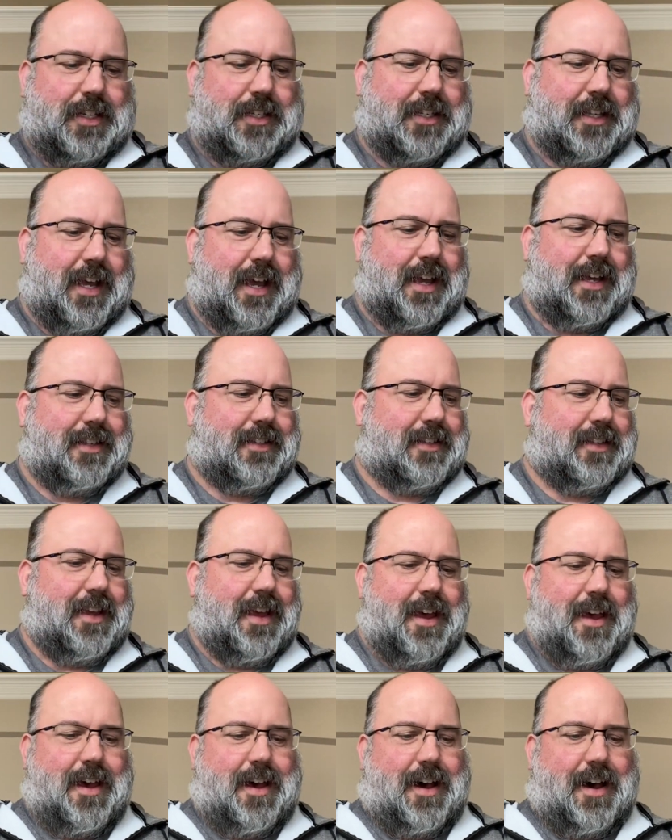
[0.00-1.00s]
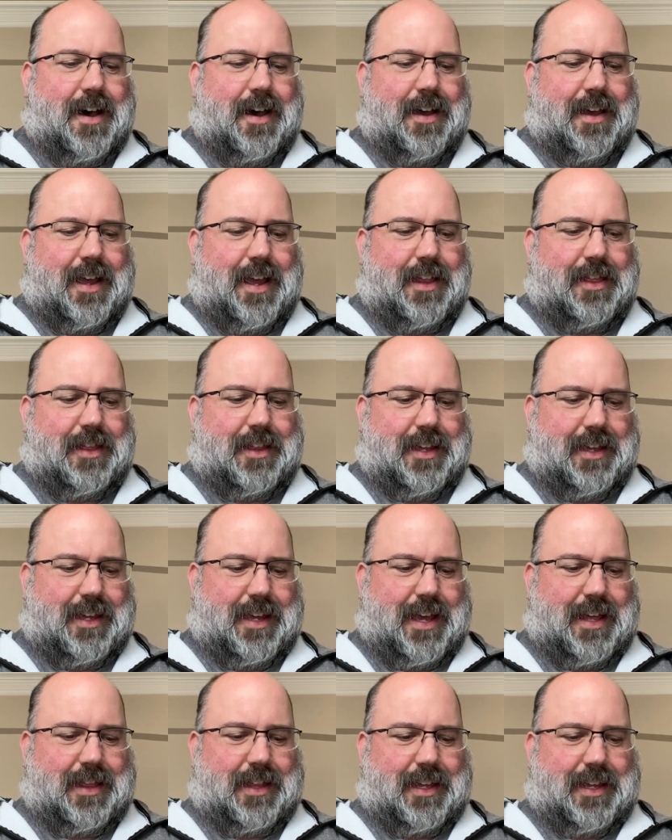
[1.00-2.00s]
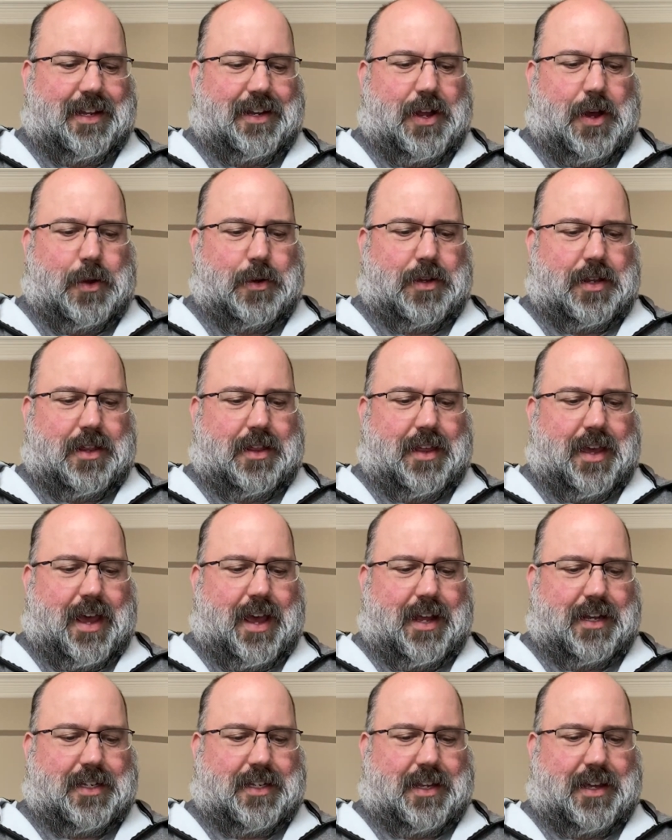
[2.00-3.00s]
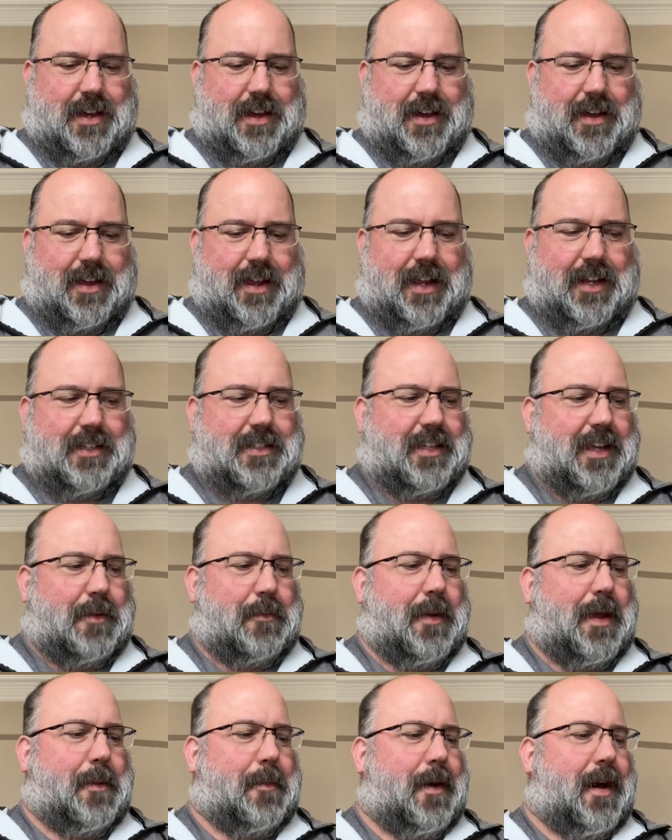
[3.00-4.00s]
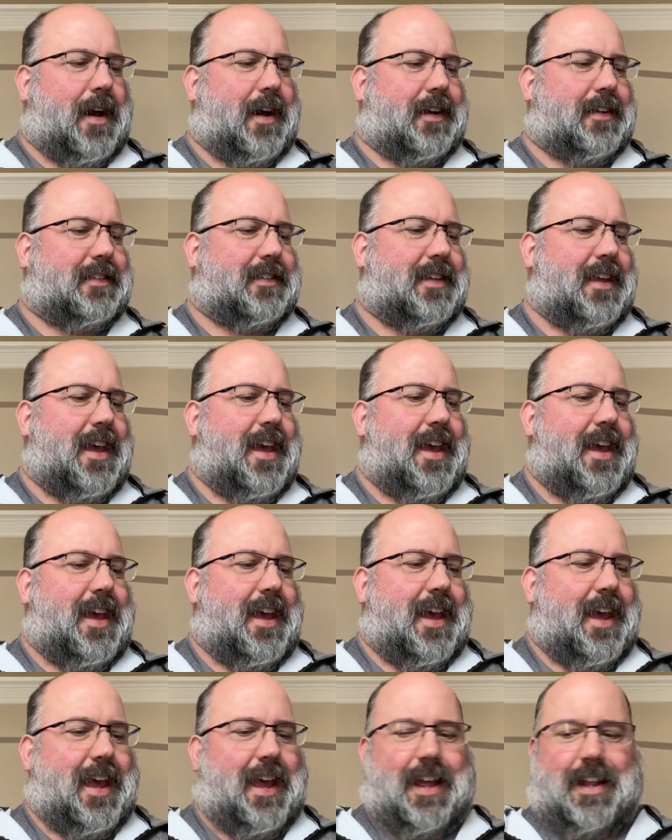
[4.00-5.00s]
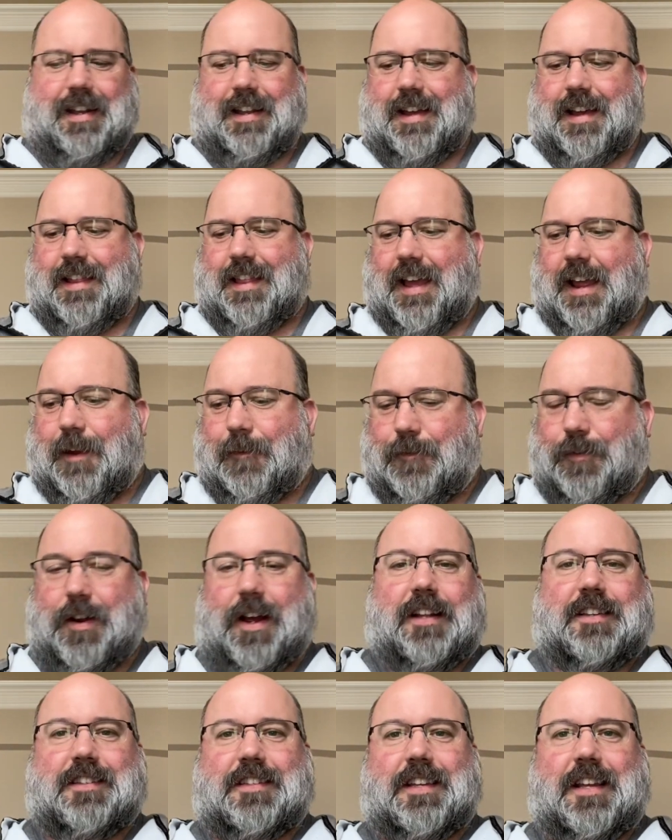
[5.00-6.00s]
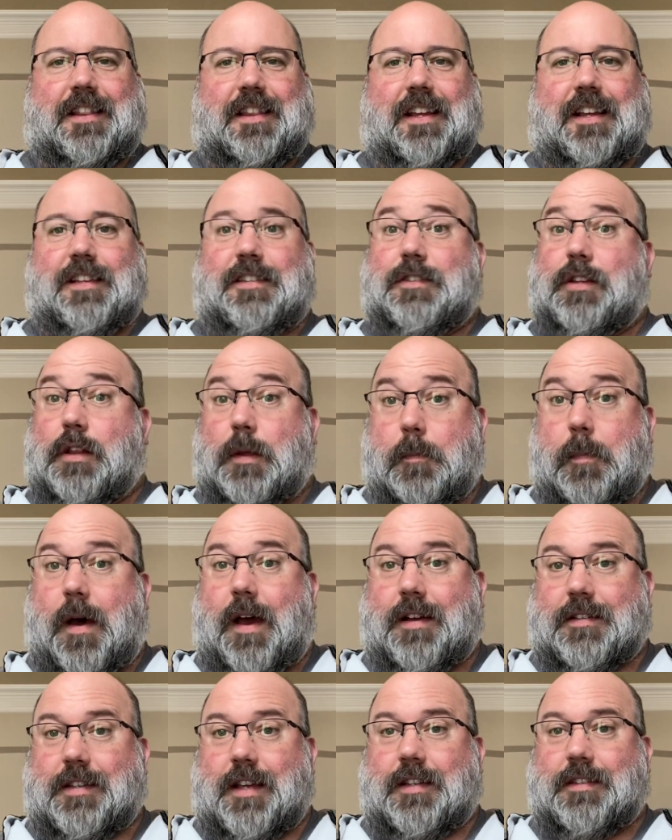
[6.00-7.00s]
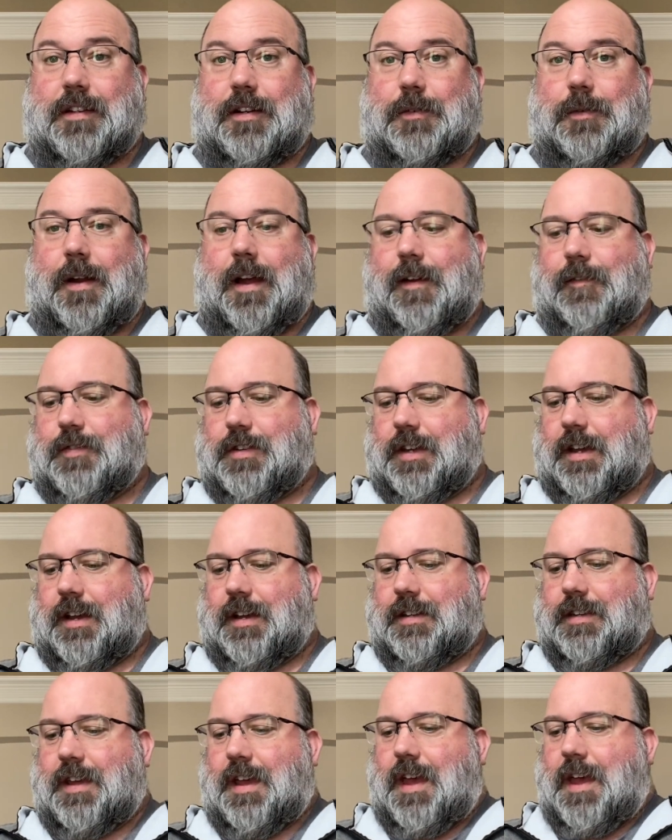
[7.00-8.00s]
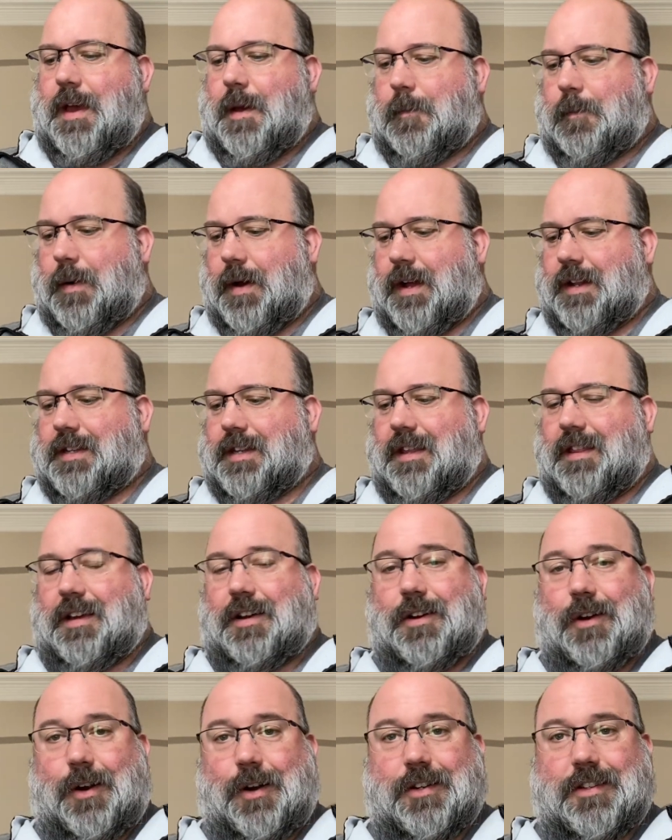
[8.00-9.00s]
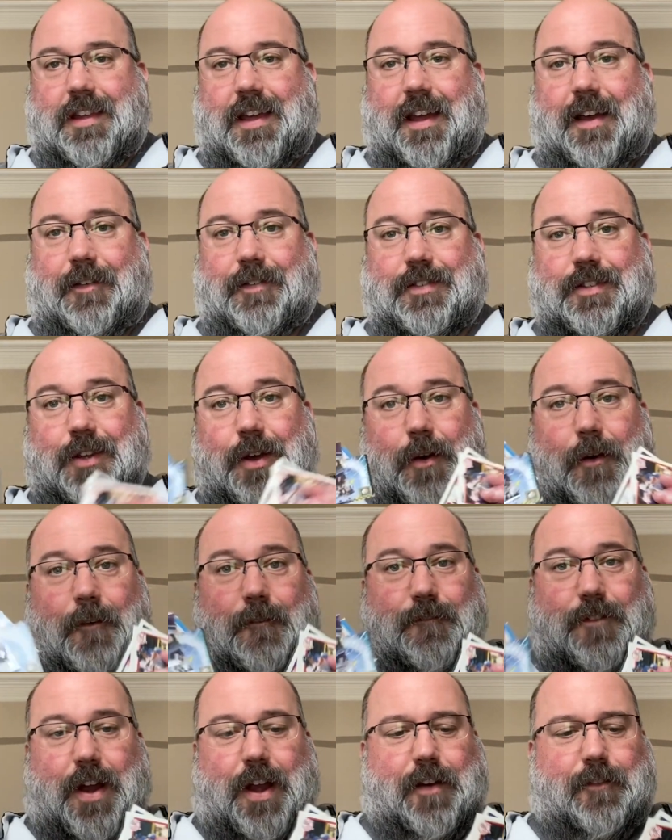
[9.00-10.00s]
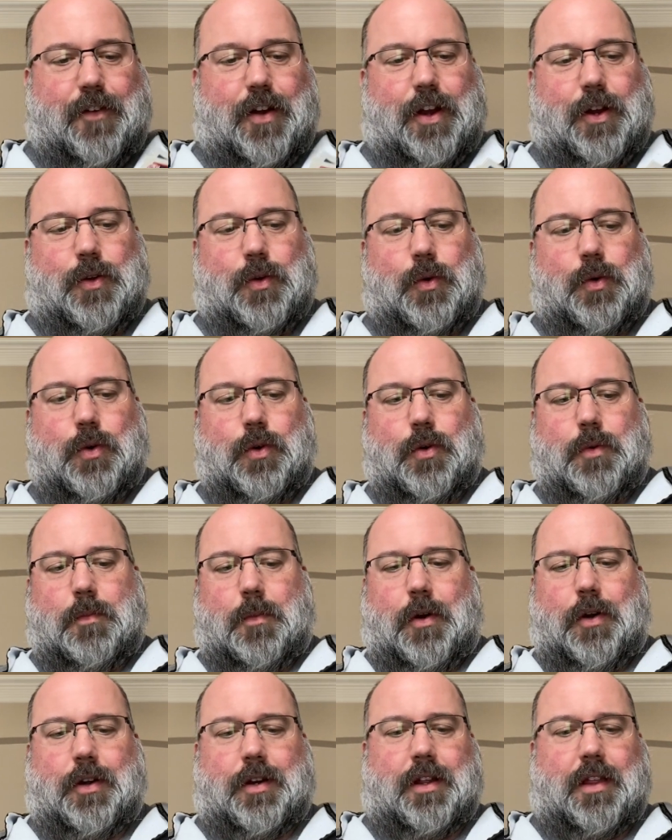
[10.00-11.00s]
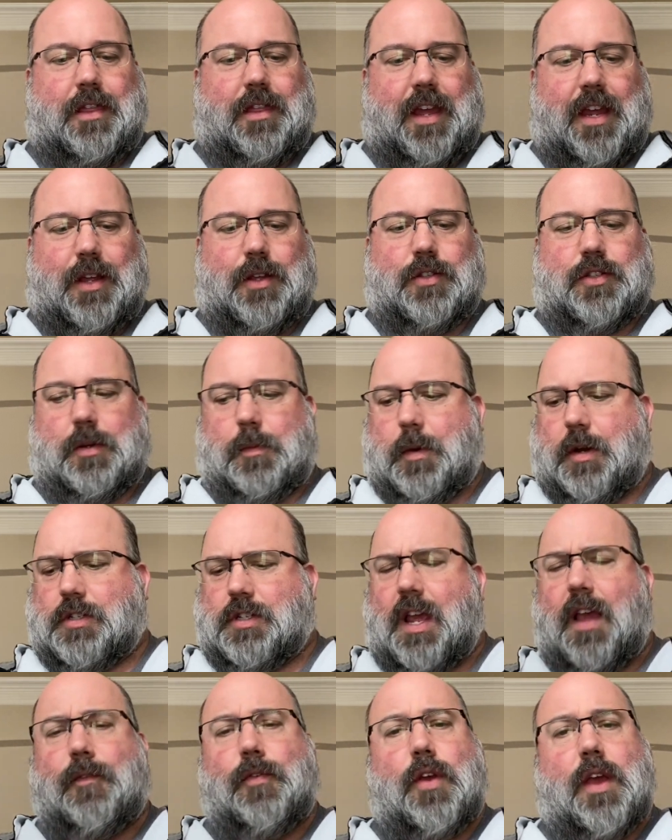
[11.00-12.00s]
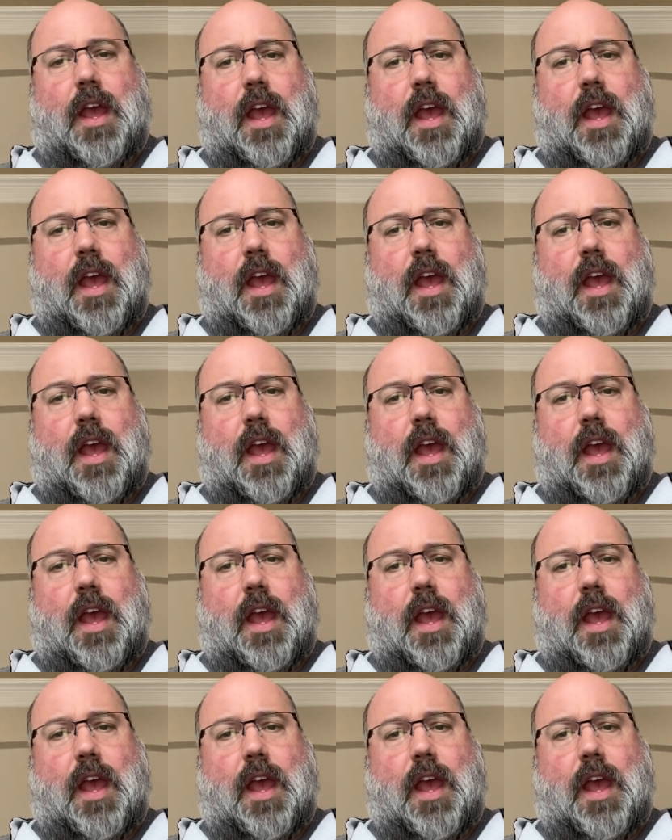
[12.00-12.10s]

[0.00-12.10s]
says uh, in the in the note that uh, he sent me a box and uh, that he forgot to send these. So the box hasn't arrived yet but the cards have. So very, very cool, Mark. Thank you so much. If you